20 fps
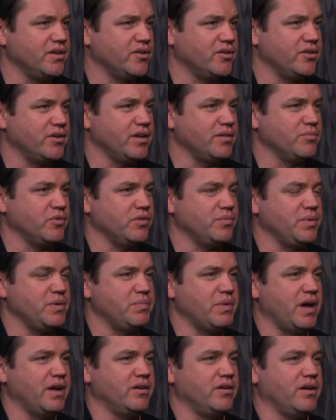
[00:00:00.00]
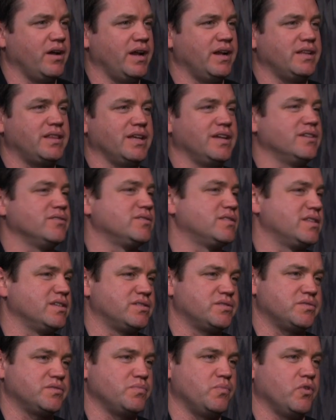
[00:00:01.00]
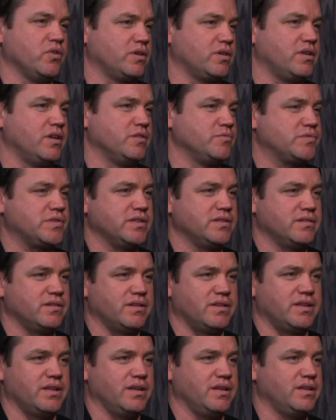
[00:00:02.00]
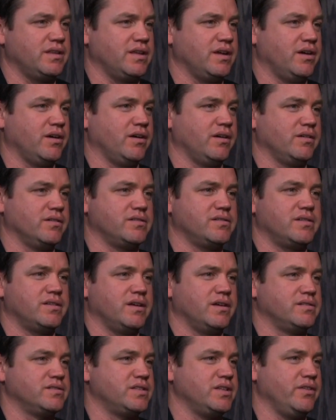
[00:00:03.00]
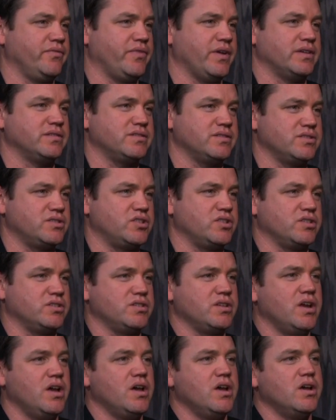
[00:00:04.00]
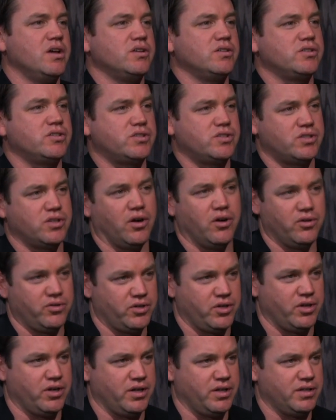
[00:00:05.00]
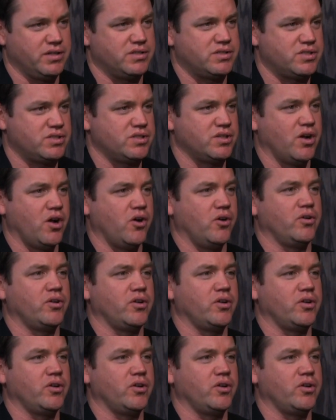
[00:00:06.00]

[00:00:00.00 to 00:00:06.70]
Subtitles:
Notre Dame would be better. And I think this is more Clemson. I think their defense is just so good. Mm-hmm. So